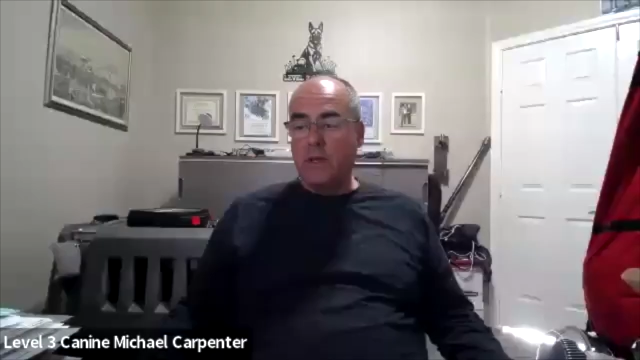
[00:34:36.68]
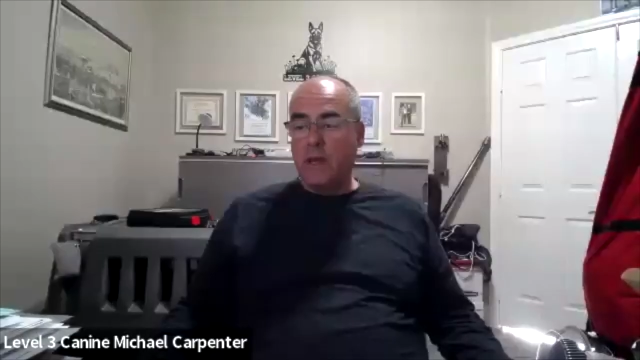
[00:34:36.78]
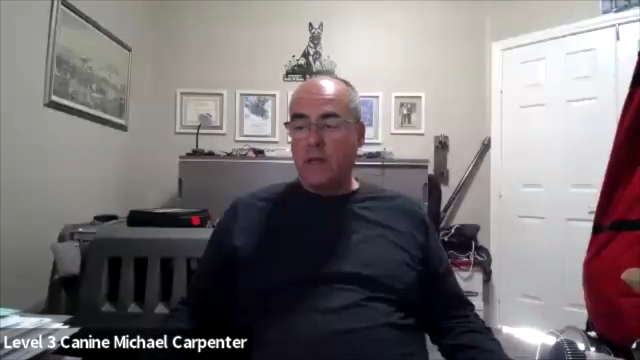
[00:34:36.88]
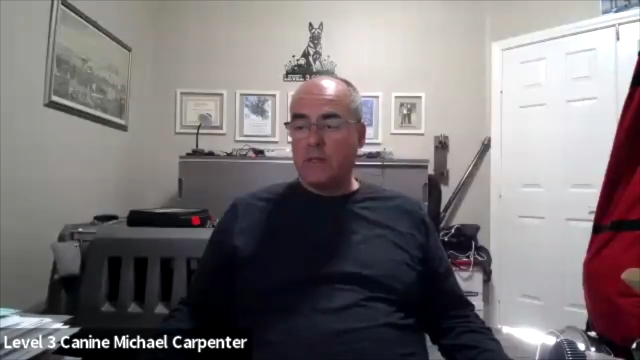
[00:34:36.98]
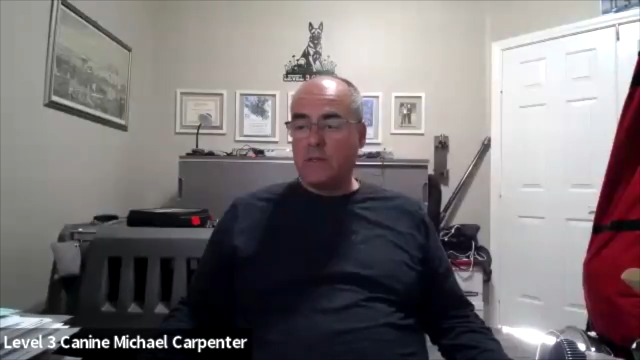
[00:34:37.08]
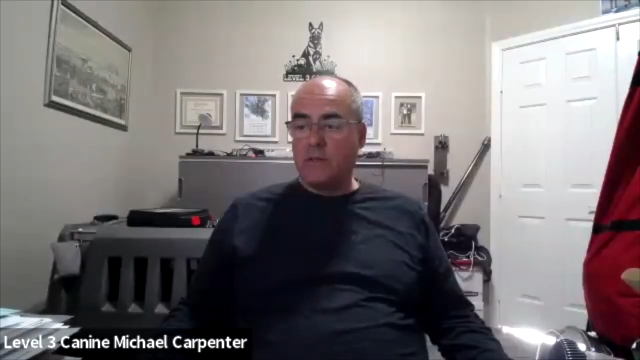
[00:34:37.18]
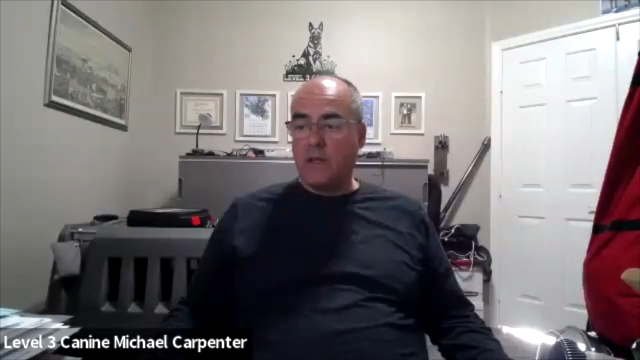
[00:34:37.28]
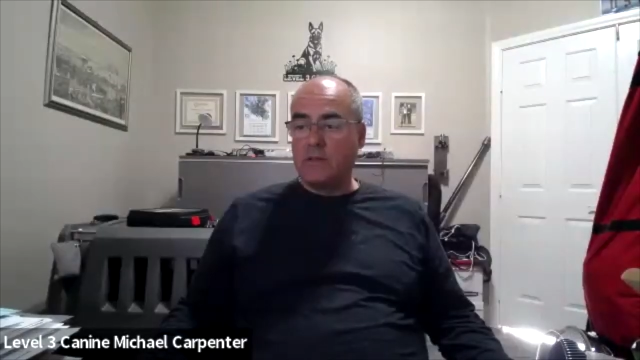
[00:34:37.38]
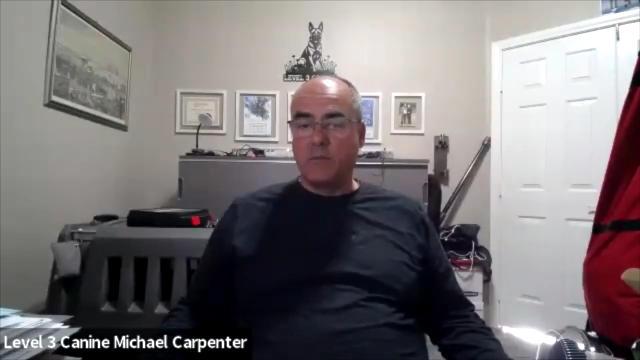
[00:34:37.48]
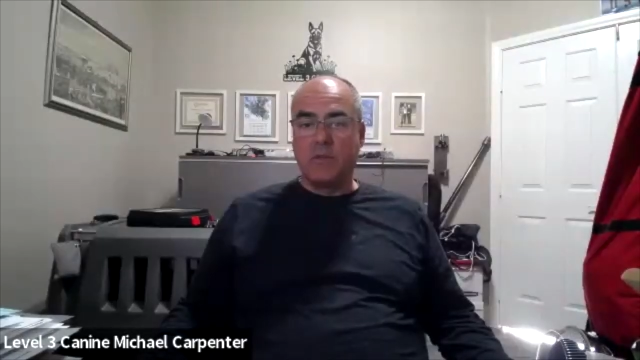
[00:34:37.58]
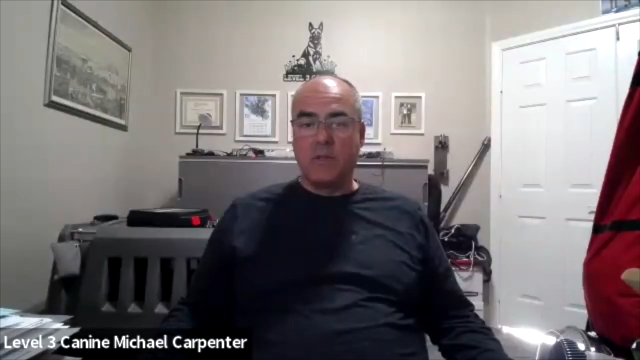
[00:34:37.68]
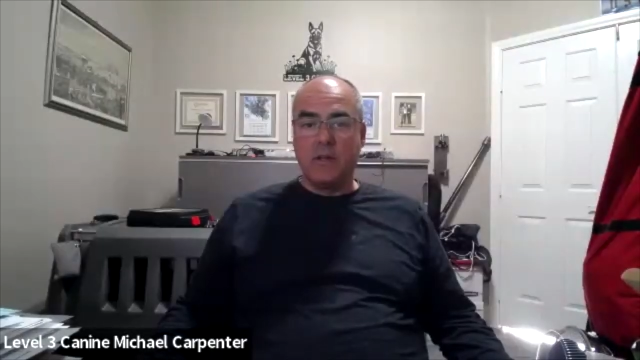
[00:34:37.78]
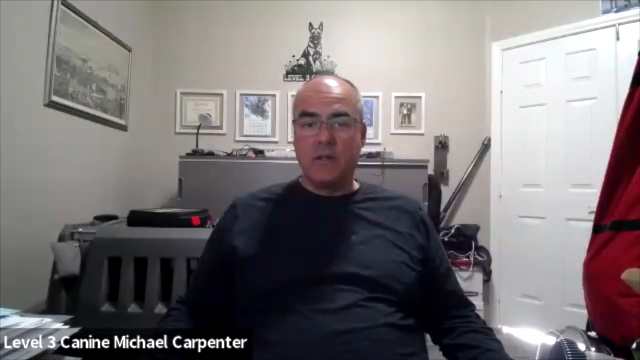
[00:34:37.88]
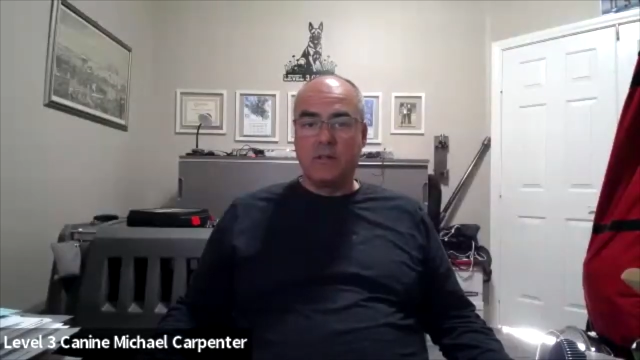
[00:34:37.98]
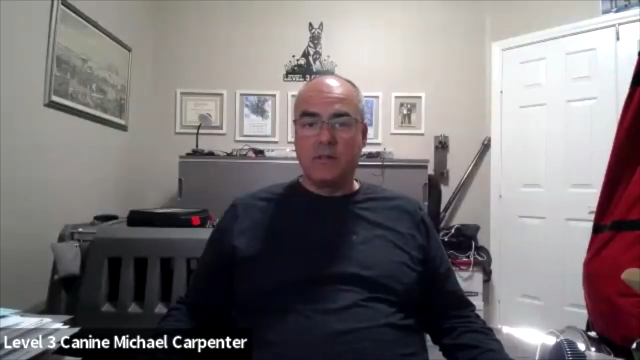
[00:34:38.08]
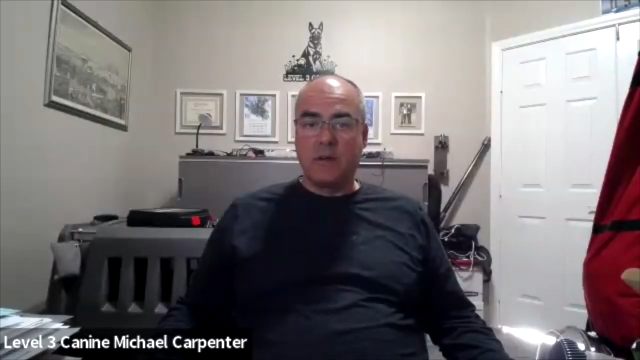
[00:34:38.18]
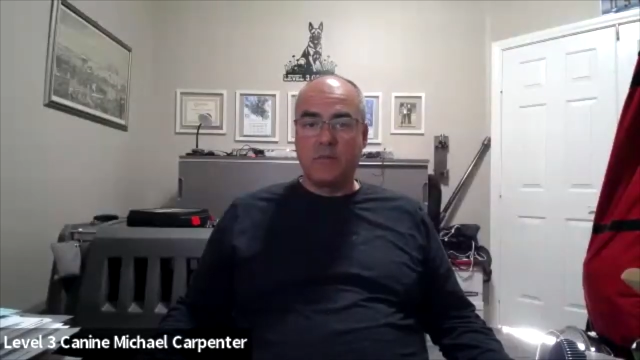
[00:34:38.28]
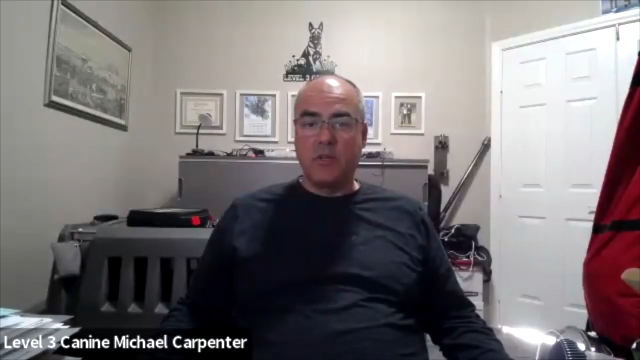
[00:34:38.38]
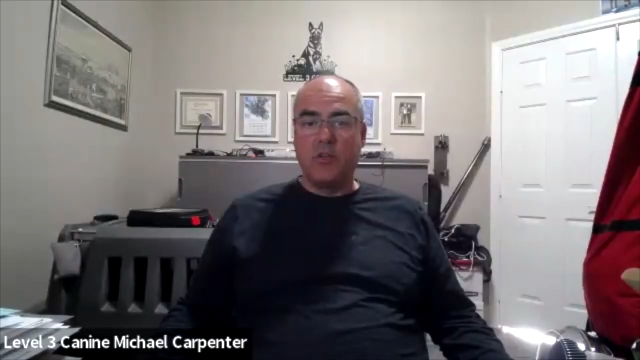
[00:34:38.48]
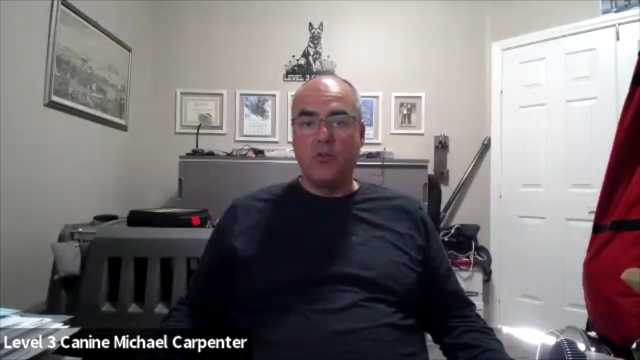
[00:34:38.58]
that, I mean, that's up.
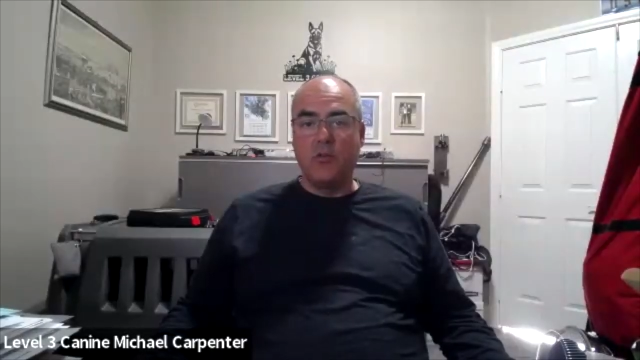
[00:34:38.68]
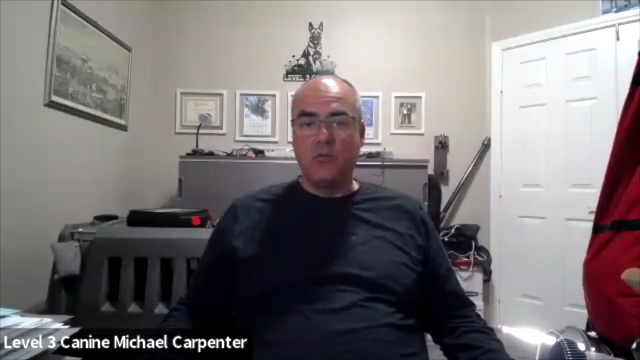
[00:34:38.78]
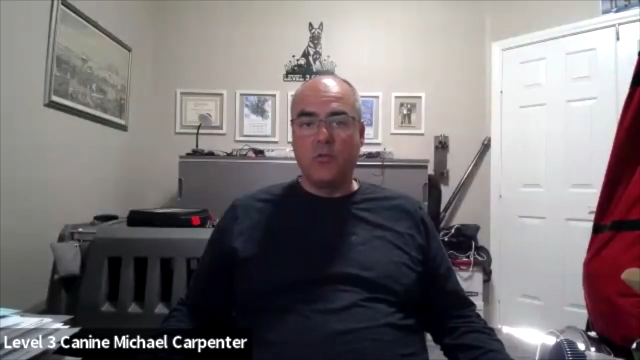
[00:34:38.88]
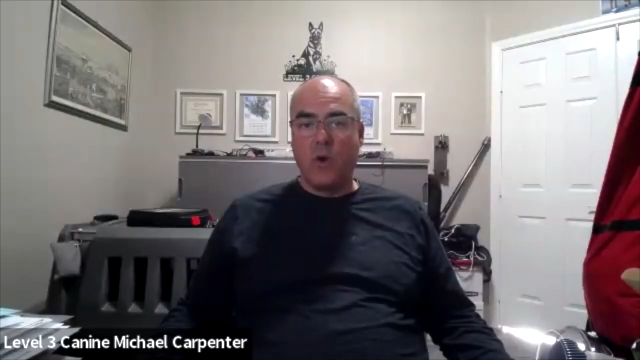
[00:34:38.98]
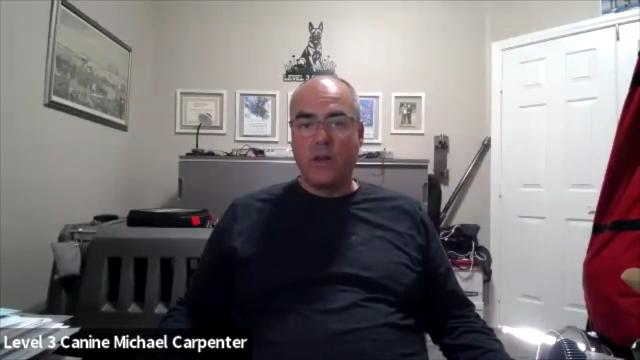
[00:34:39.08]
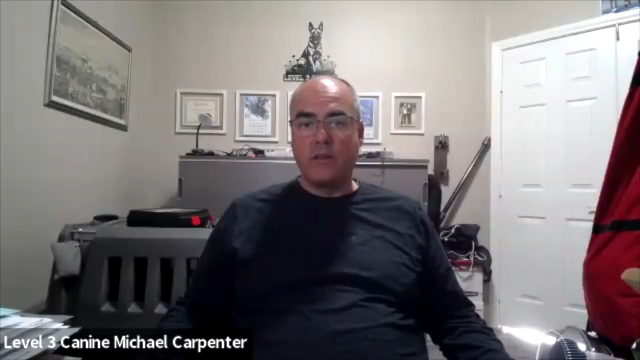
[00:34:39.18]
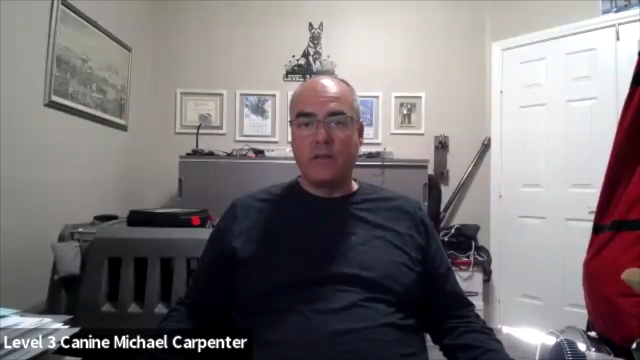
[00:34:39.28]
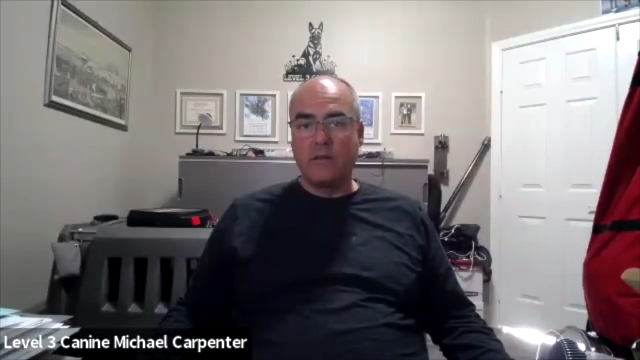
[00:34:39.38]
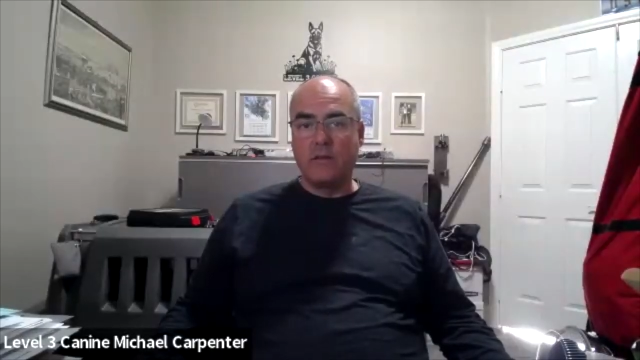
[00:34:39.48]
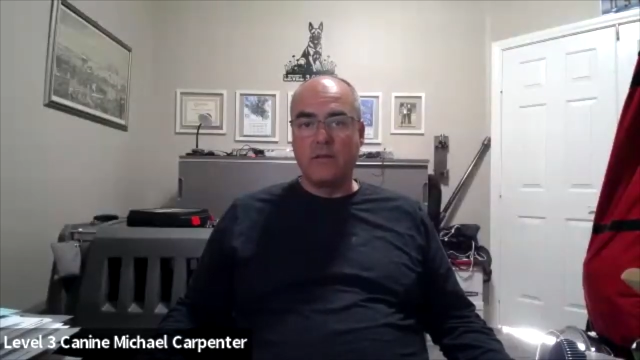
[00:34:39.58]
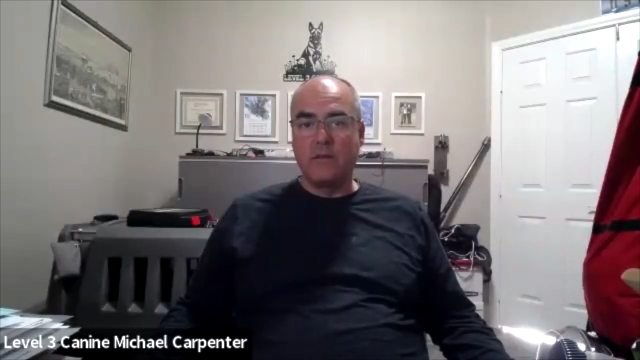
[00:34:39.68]
It's up to you what